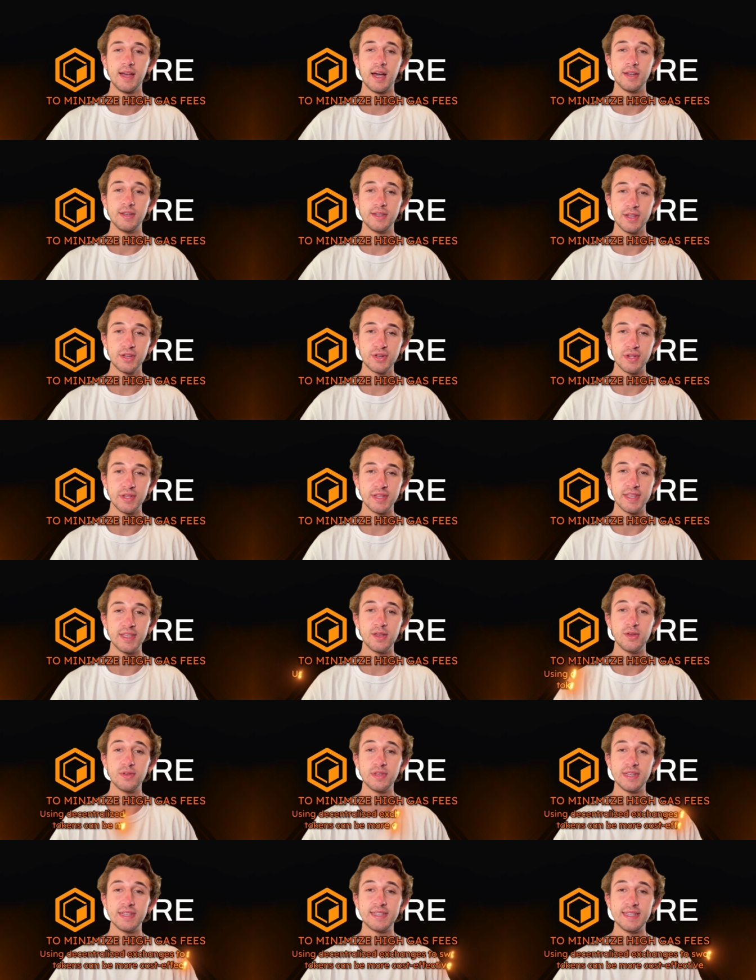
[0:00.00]
Additionally,
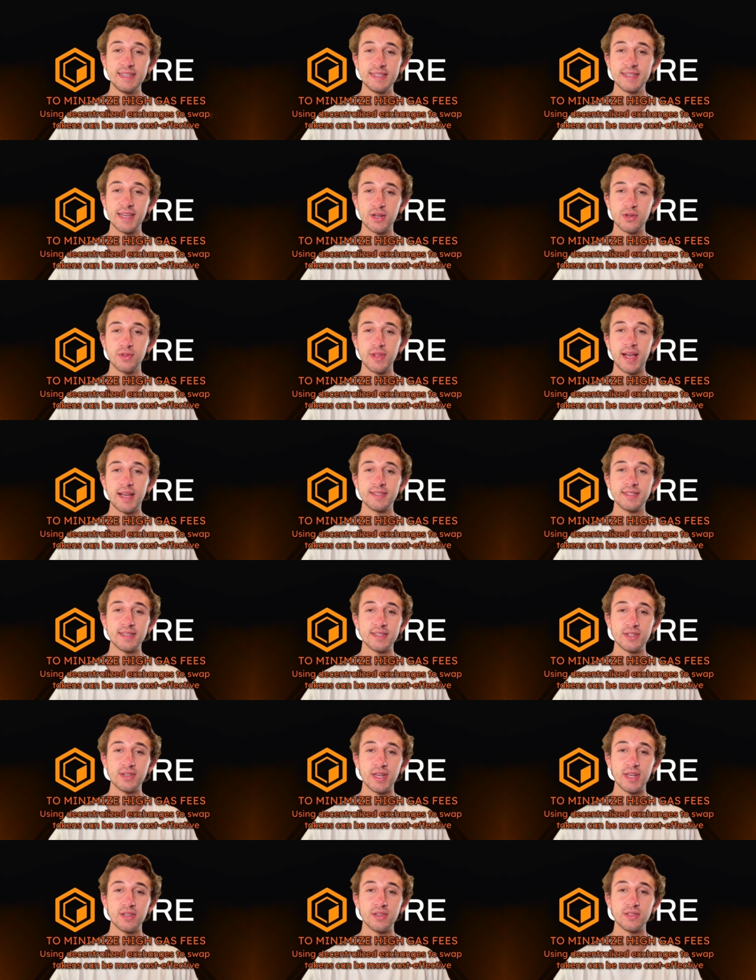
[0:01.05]
using decentralized
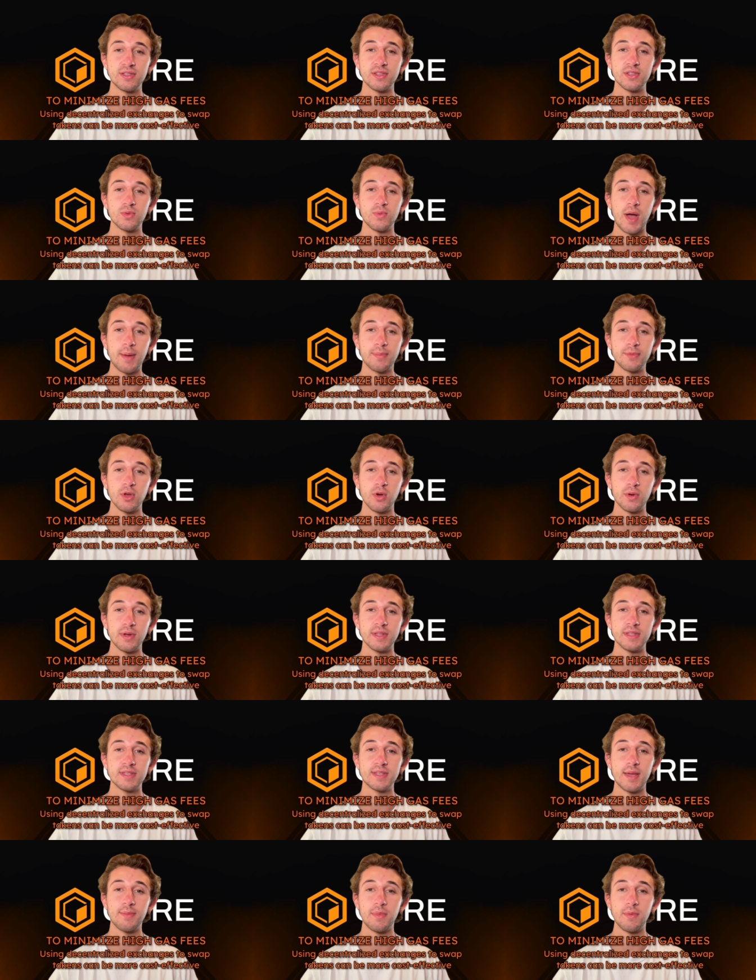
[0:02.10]
exchanges to swap
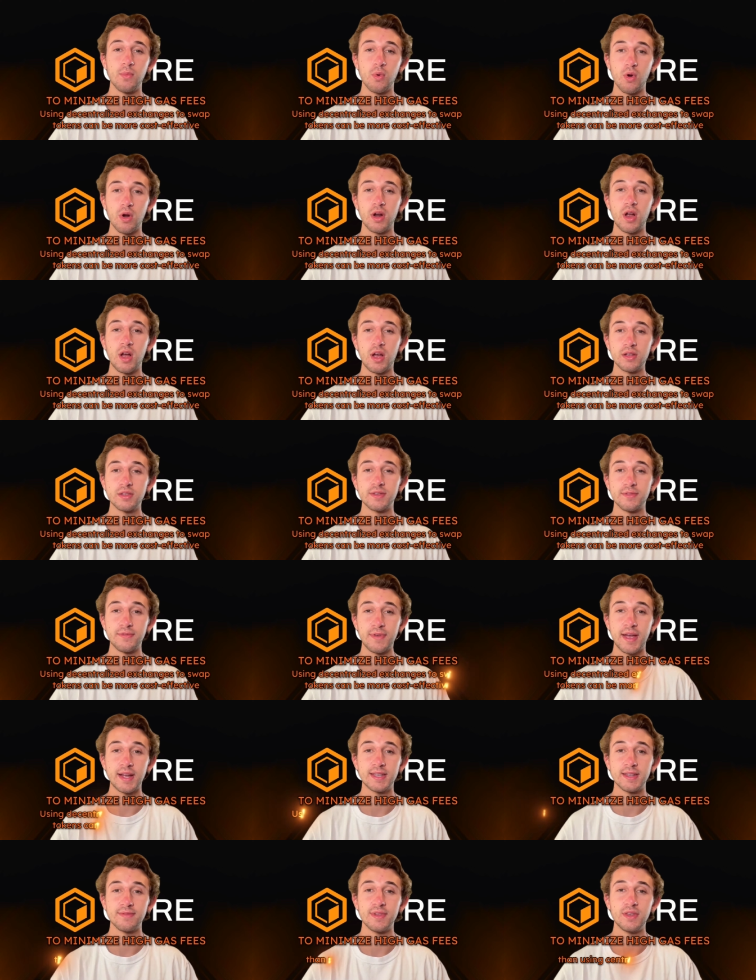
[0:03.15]
tokens can be more
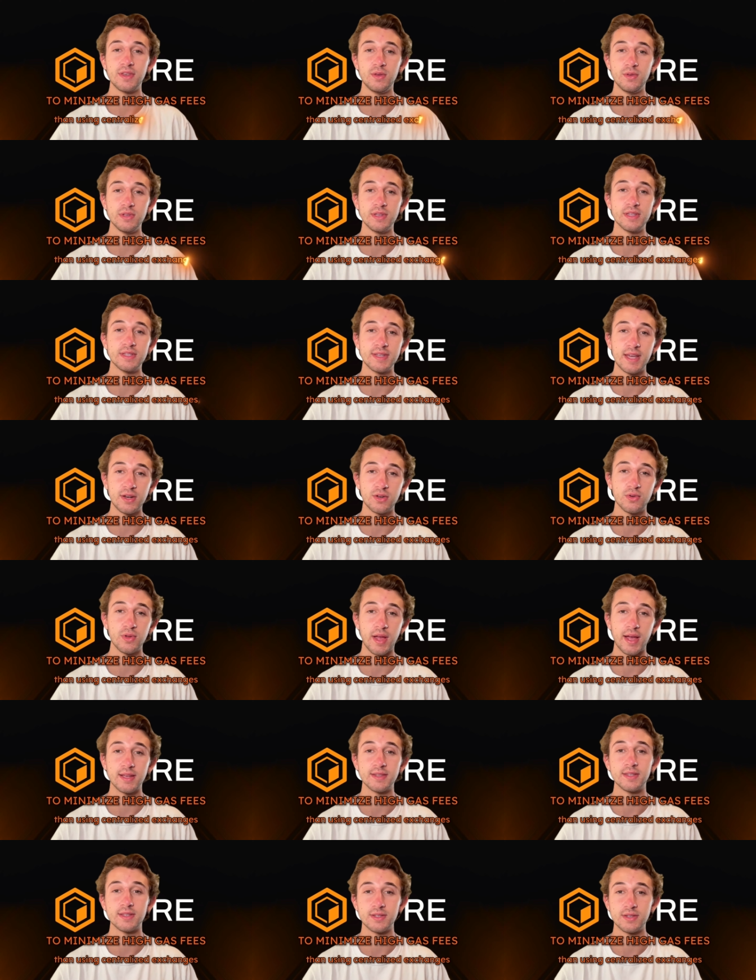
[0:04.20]
cost-effective than using
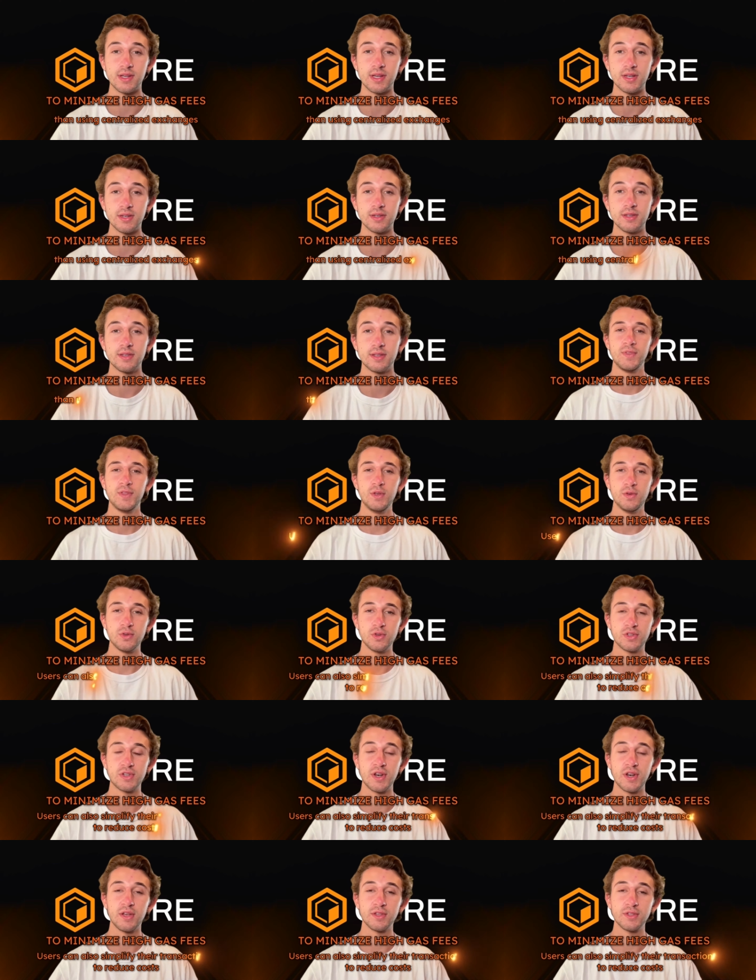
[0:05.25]
centralized exchanges.
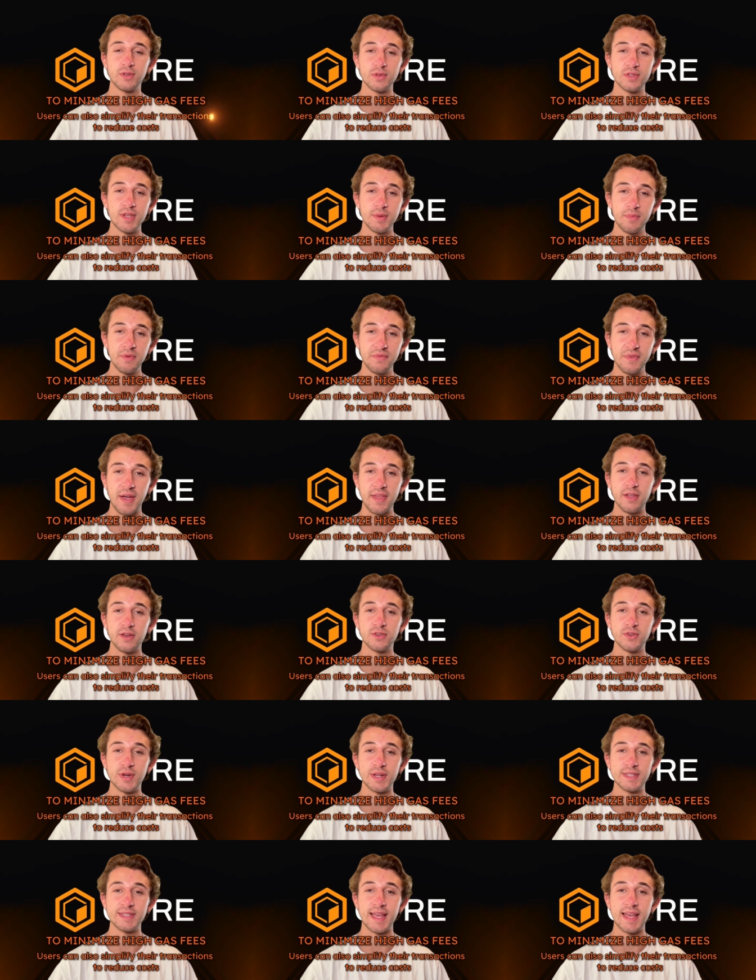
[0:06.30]
Users can also simplify their
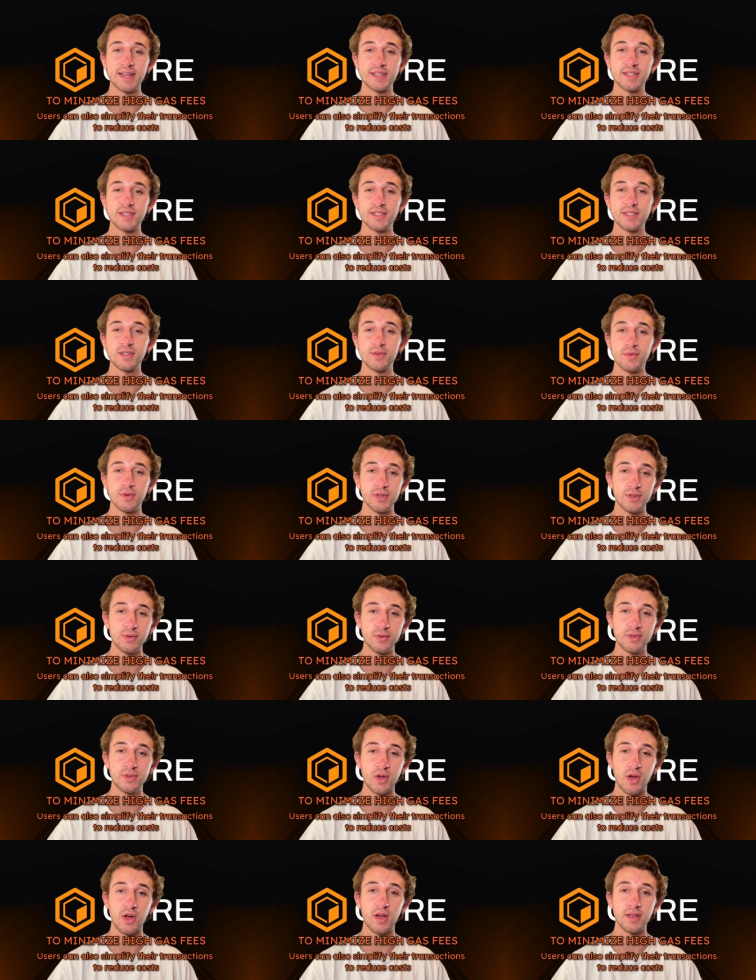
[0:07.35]
transactions to
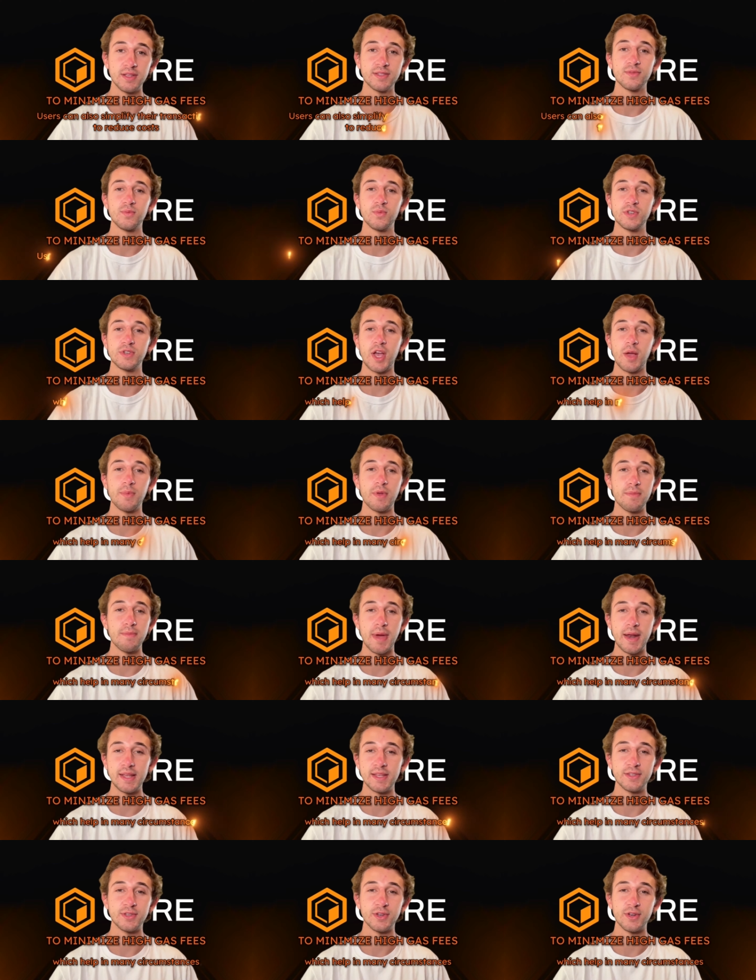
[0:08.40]
reduce costs, which help in
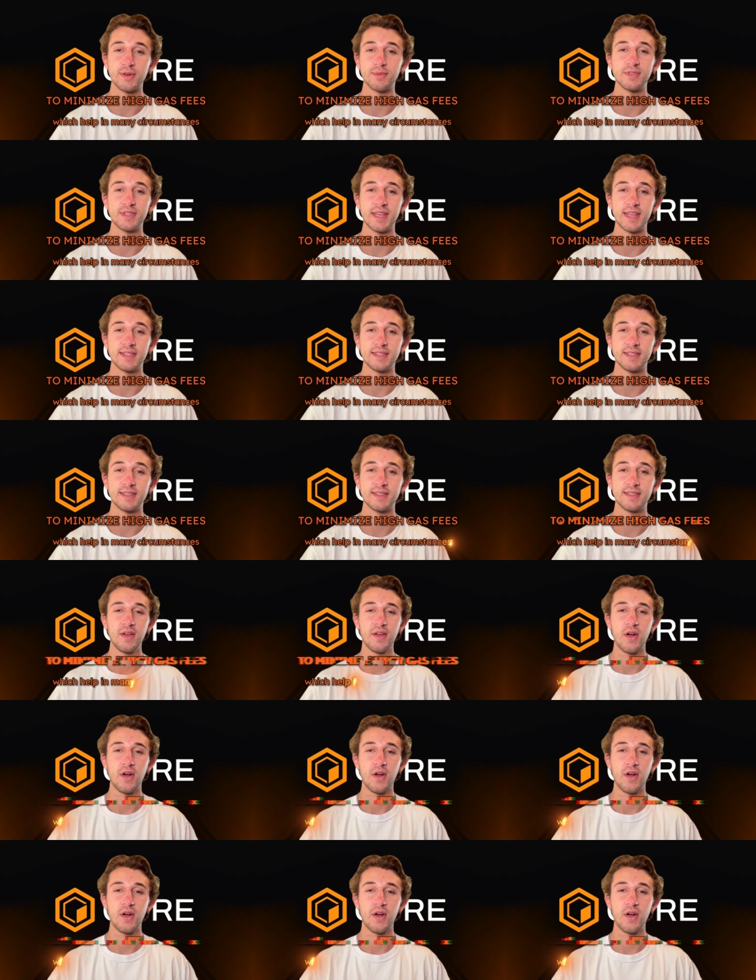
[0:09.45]
many circumstances.